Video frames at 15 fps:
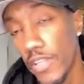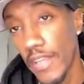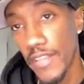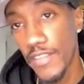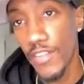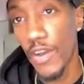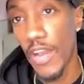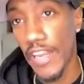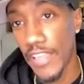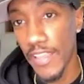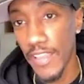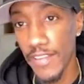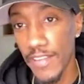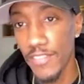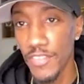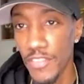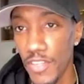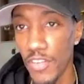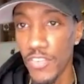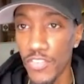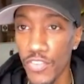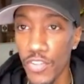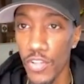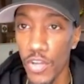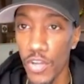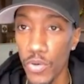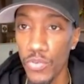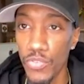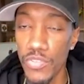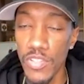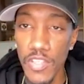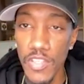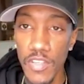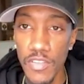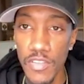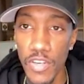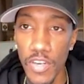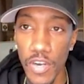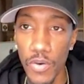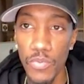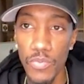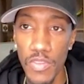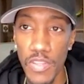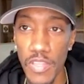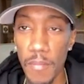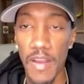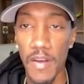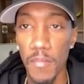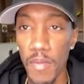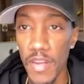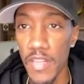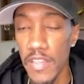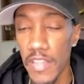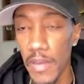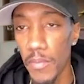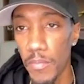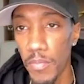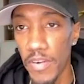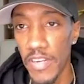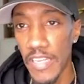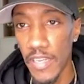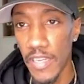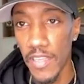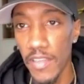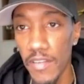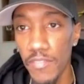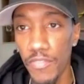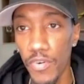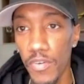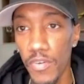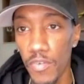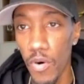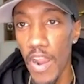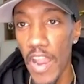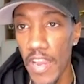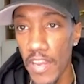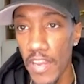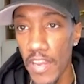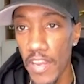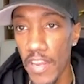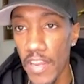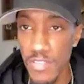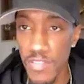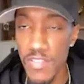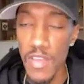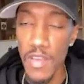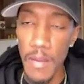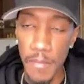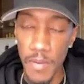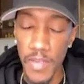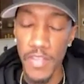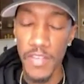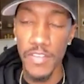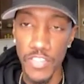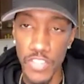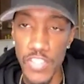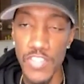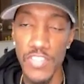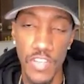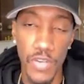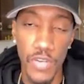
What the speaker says: And so I can't, disclose, the amount of money that we're bringing in for a variety of reasons, but just know